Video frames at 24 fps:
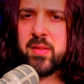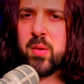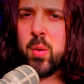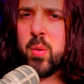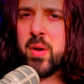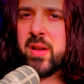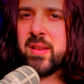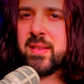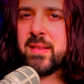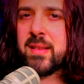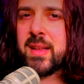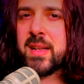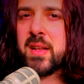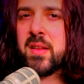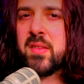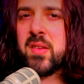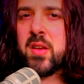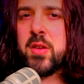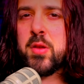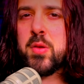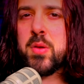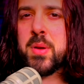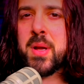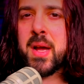always, I like to tell
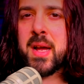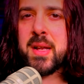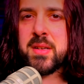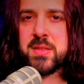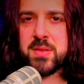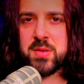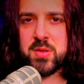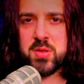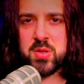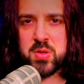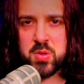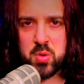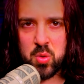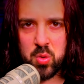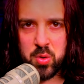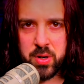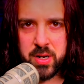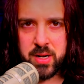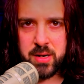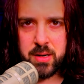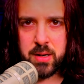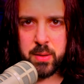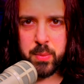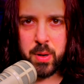you guys the
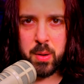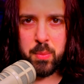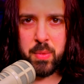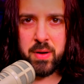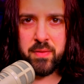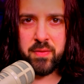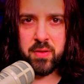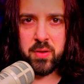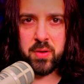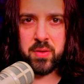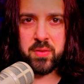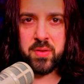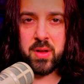story about my first